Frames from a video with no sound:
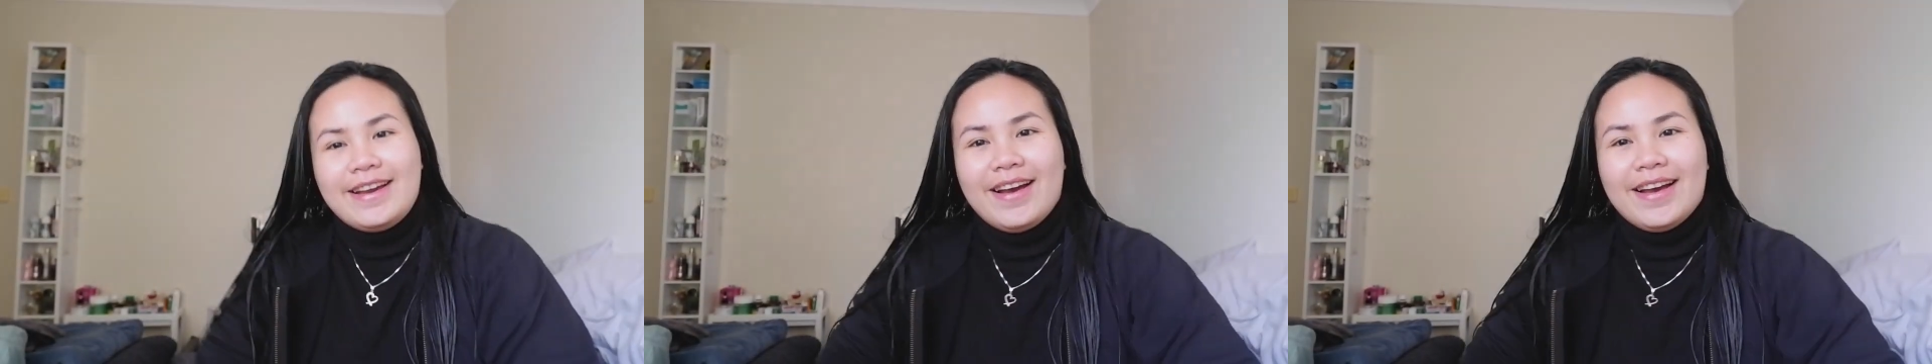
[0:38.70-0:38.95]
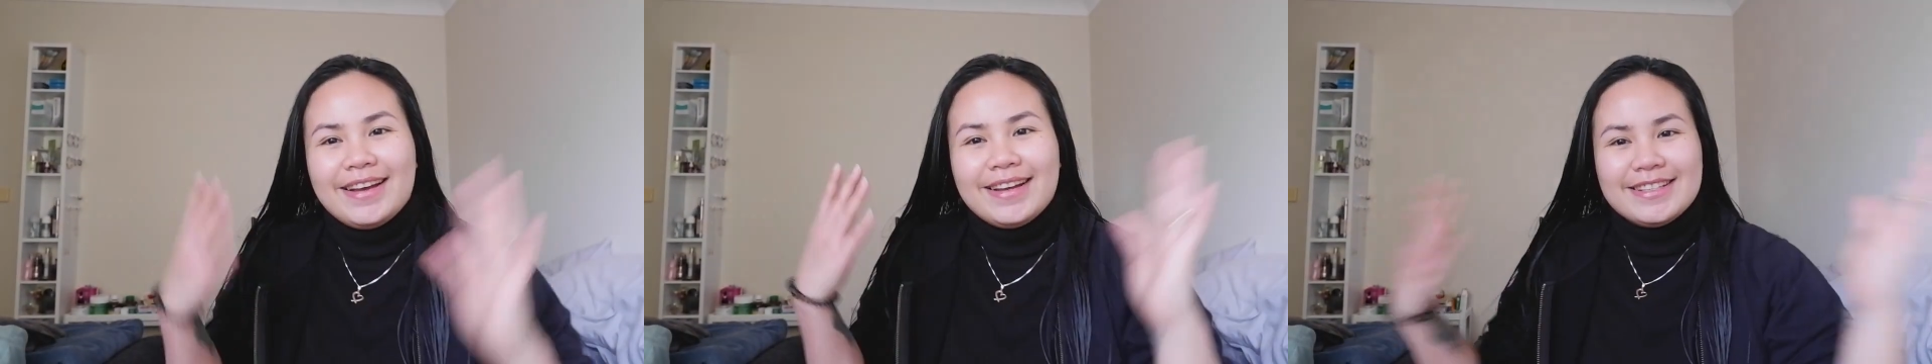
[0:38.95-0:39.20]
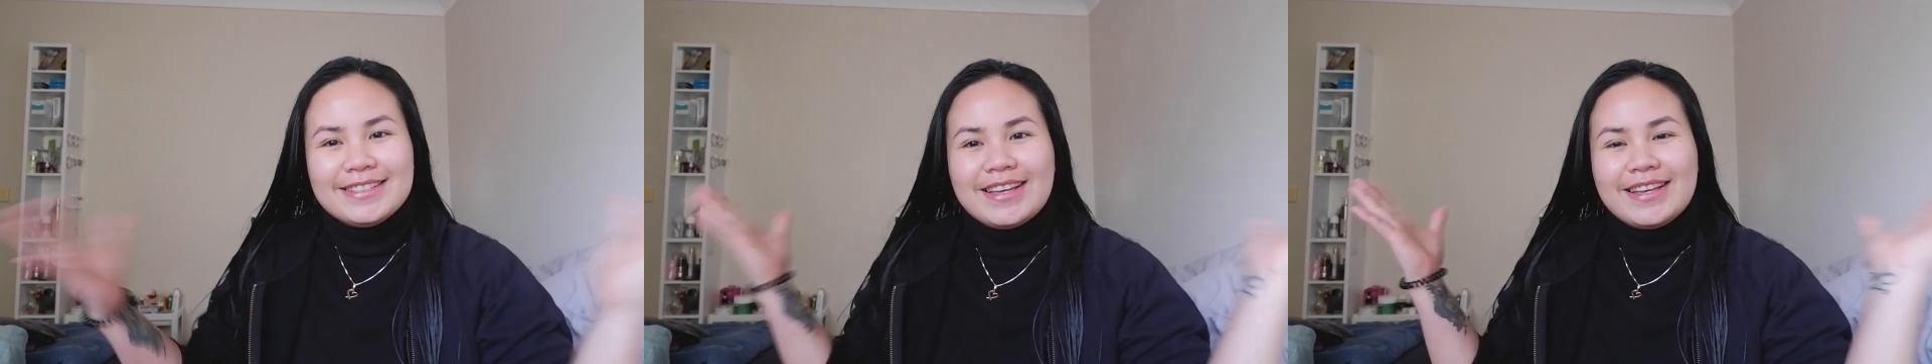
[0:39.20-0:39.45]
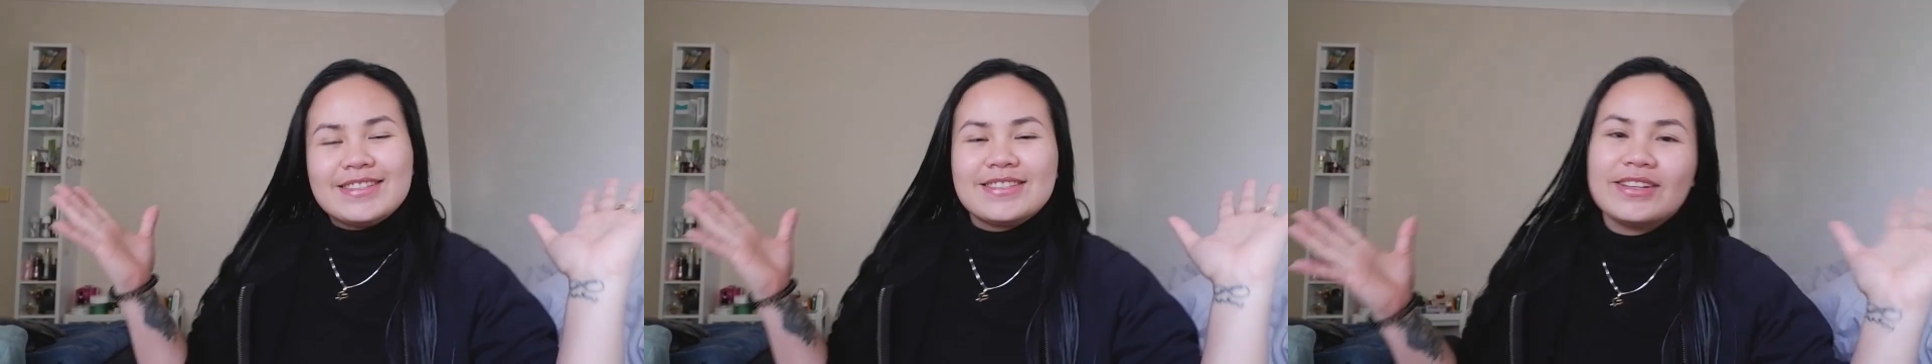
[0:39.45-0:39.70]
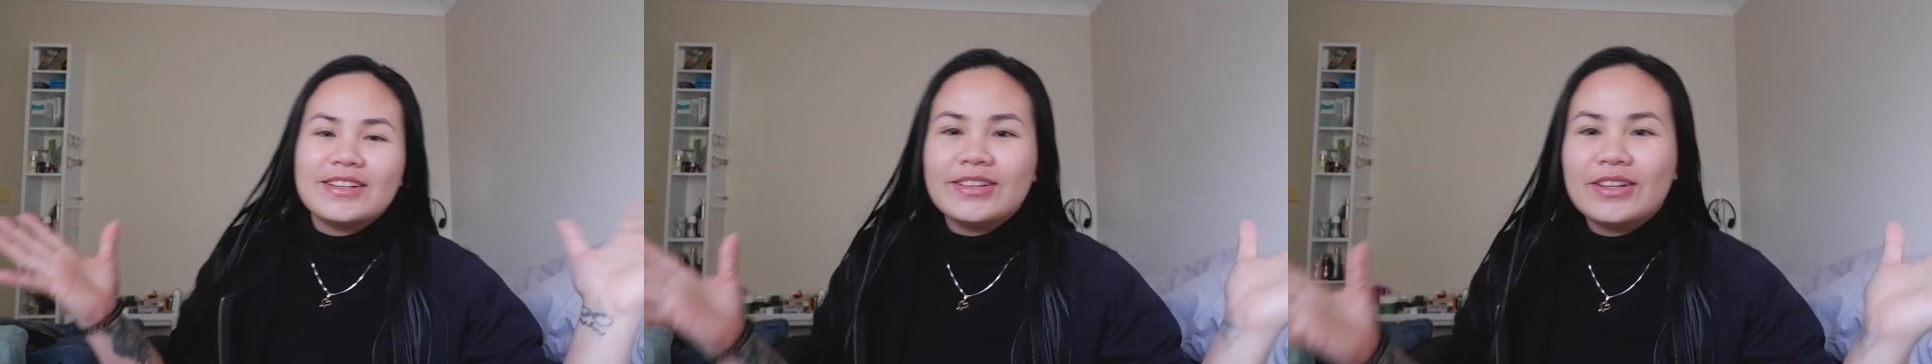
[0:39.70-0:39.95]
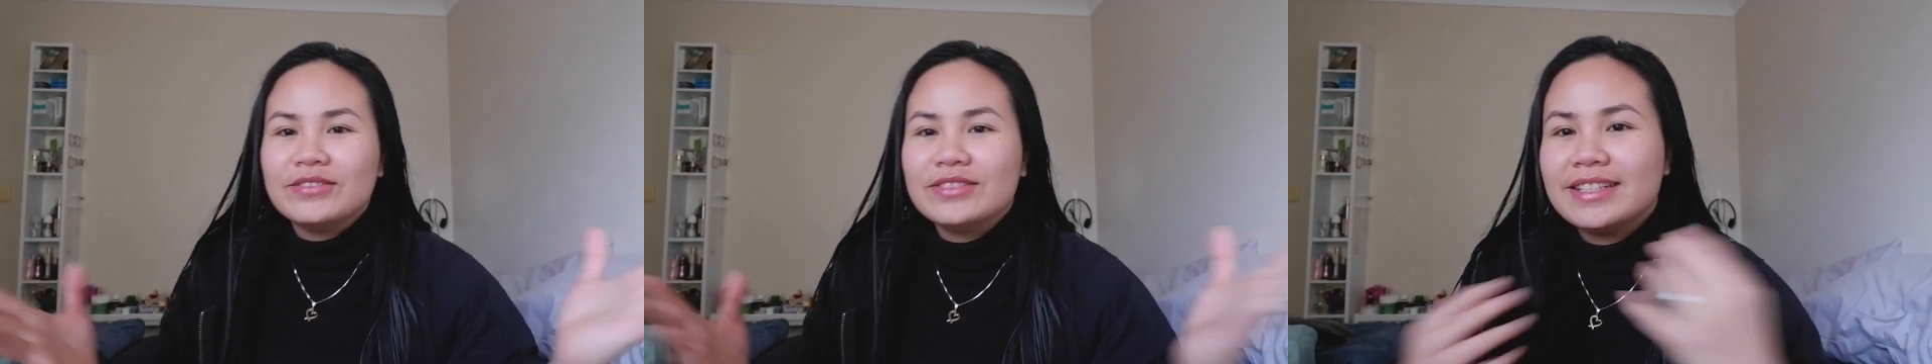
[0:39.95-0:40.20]
Guys, it's a
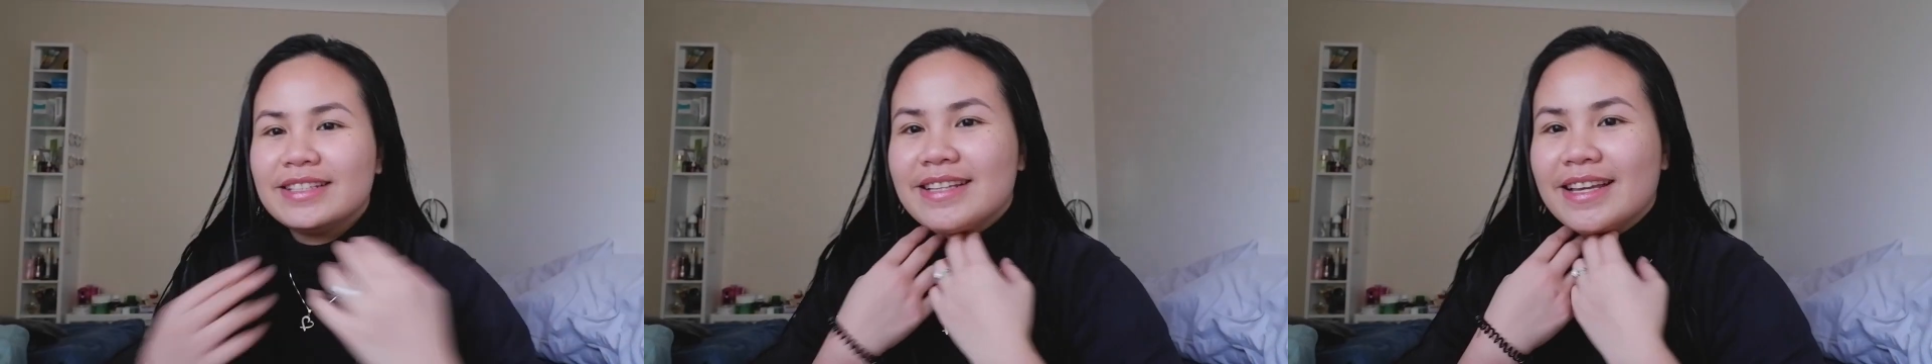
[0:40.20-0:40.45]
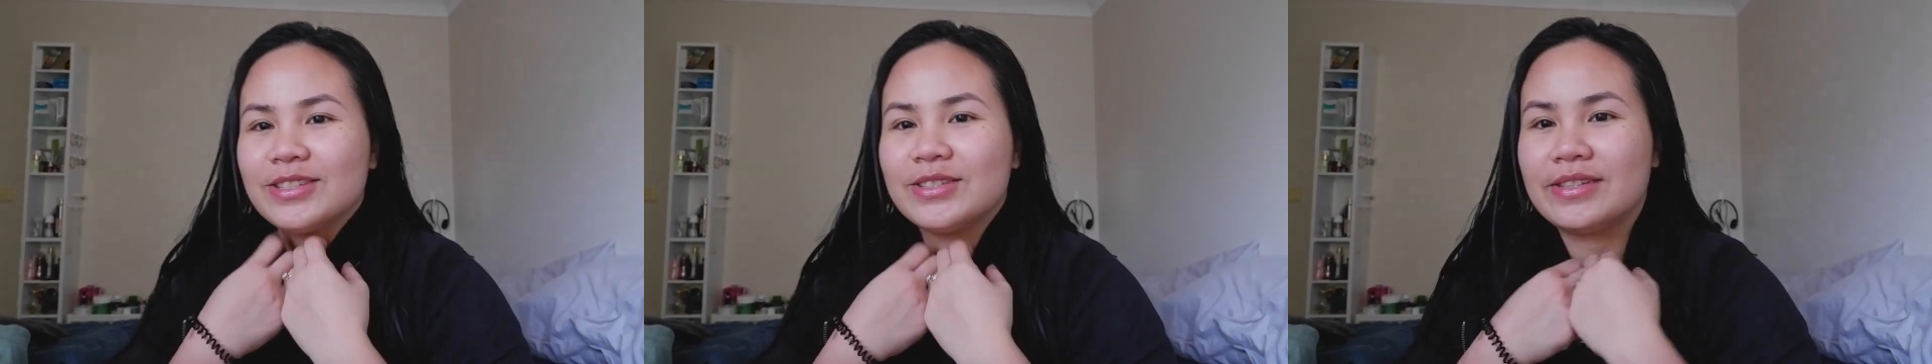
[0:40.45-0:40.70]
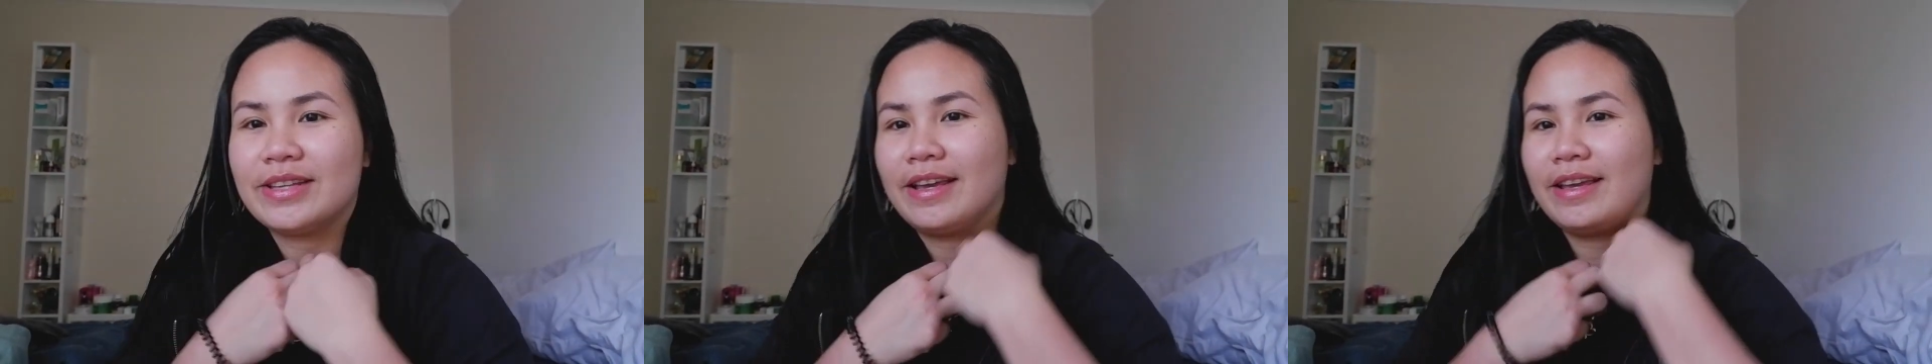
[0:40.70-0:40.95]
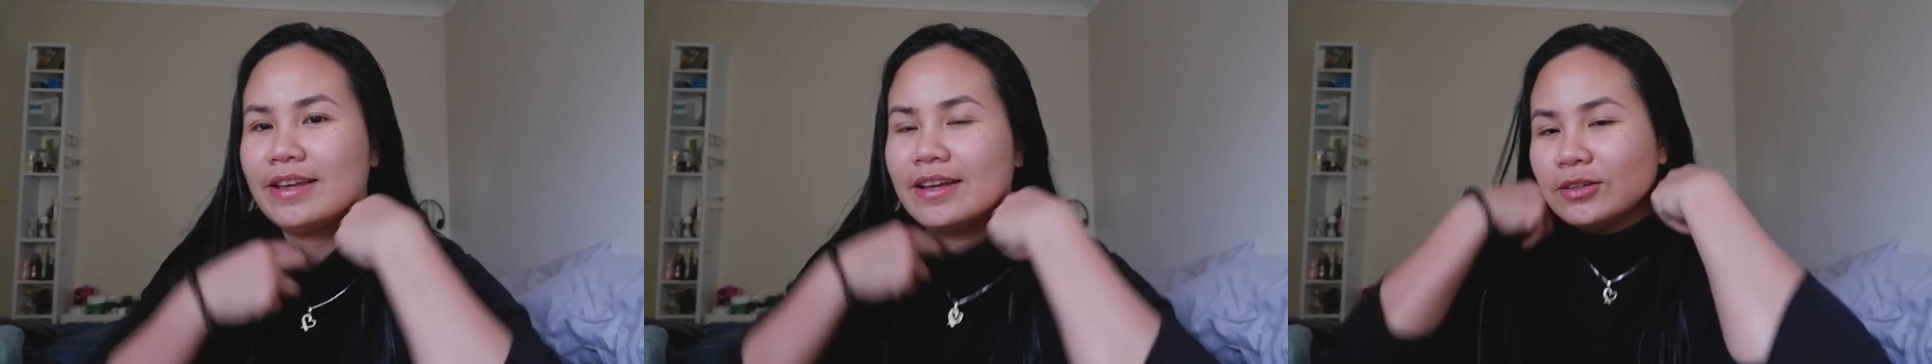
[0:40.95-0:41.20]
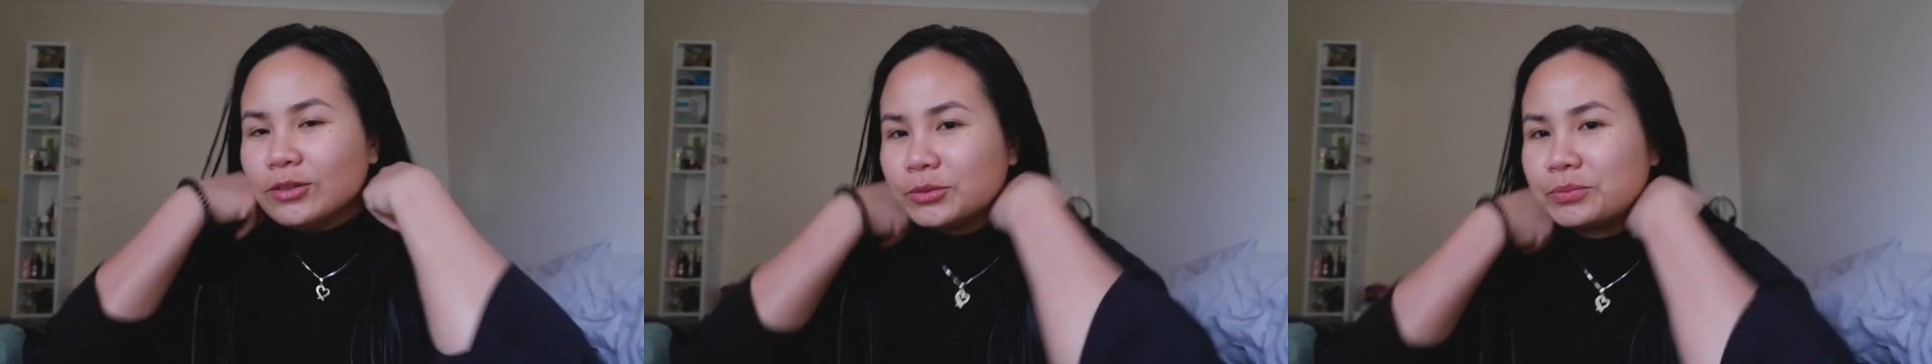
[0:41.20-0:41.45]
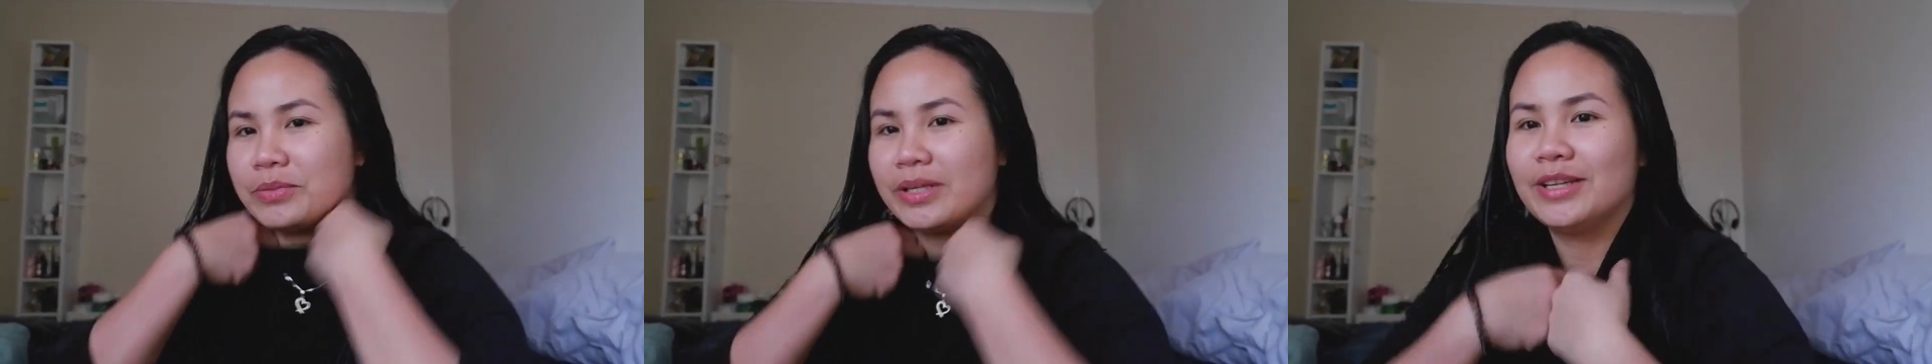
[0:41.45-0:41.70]
lovely day today. I
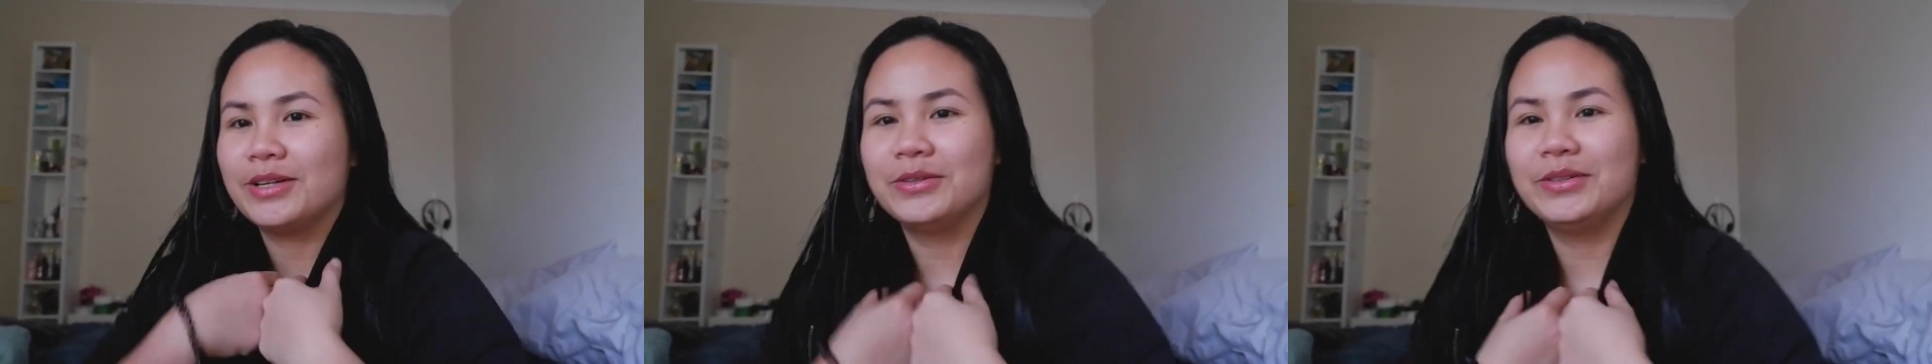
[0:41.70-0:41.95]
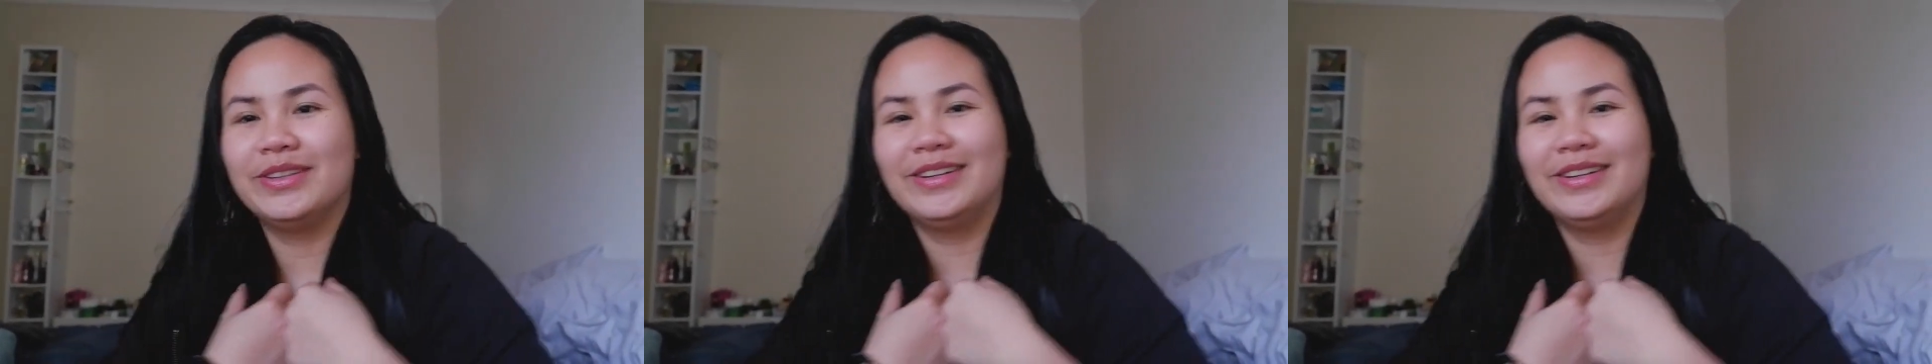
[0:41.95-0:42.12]
look big.